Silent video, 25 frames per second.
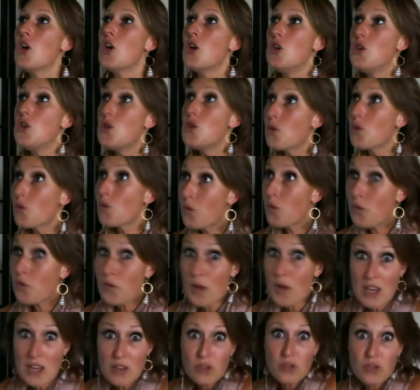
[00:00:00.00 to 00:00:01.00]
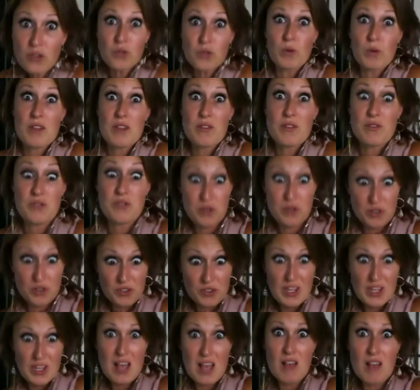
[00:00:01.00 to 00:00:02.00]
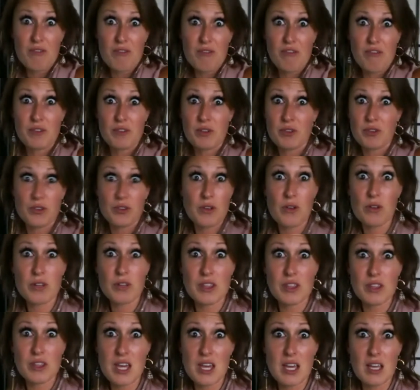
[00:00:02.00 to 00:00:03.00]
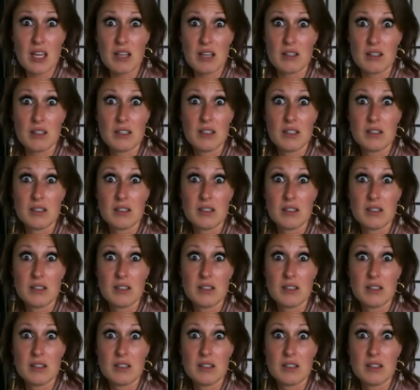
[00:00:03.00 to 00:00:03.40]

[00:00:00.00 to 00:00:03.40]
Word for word: you're faced with yourself there's the only thing